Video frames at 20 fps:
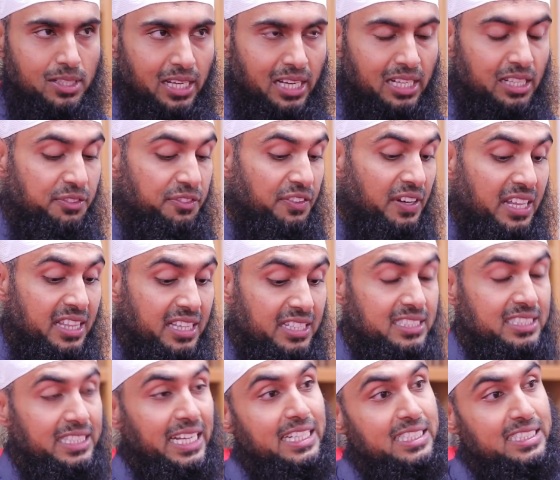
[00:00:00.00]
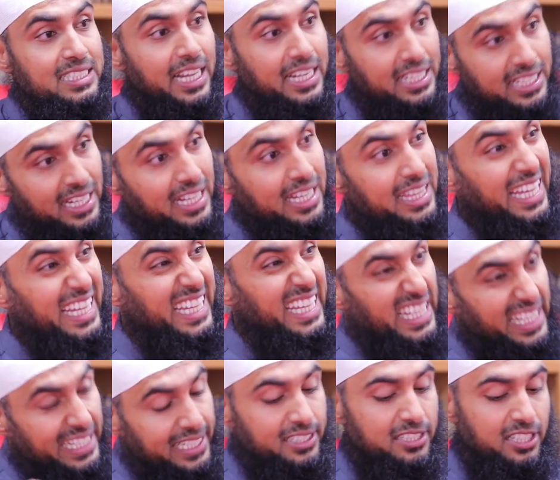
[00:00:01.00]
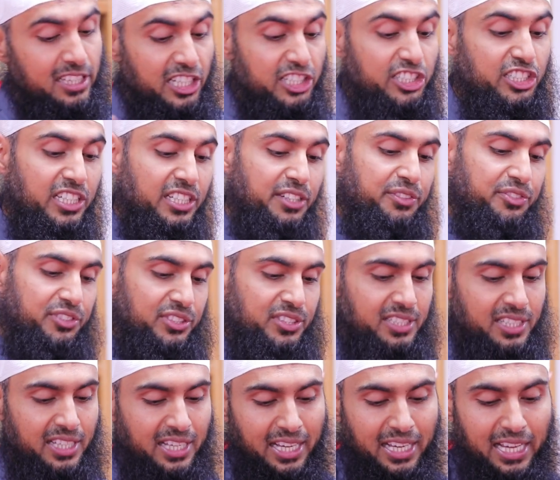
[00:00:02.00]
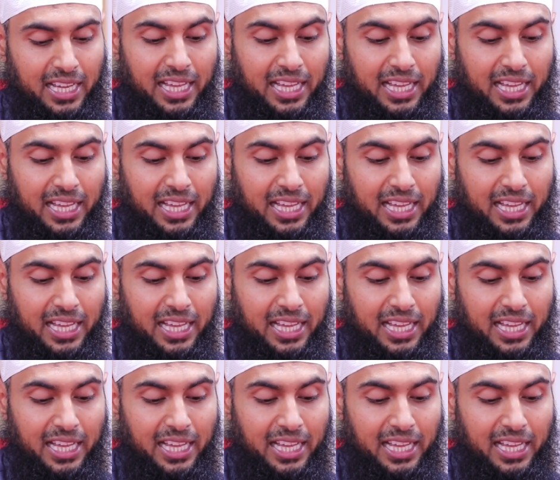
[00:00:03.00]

And he further states that the elite, the chiefs,